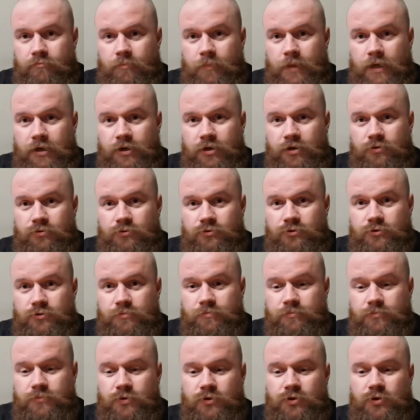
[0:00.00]
nose.
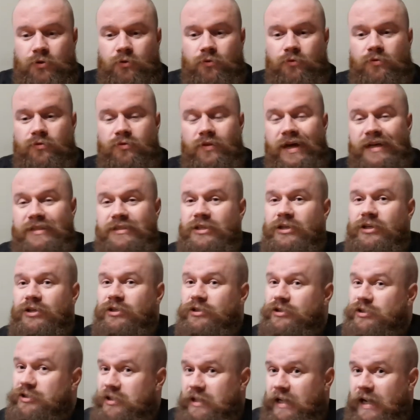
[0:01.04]
So that's a
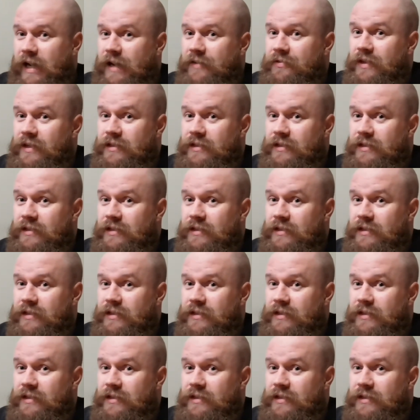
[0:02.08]
good sign.